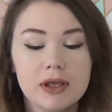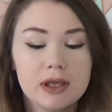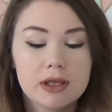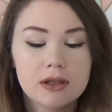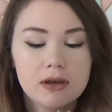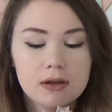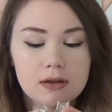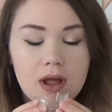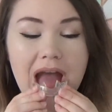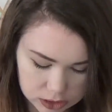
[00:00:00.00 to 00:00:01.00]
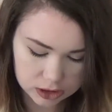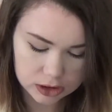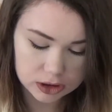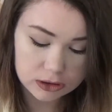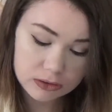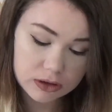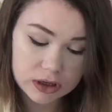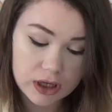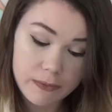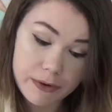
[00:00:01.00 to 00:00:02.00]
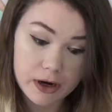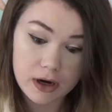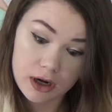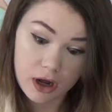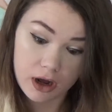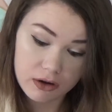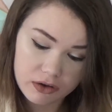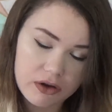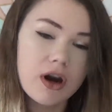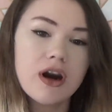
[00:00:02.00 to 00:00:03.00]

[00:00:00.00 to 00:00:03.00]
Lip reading: in. Hopefully I put enough.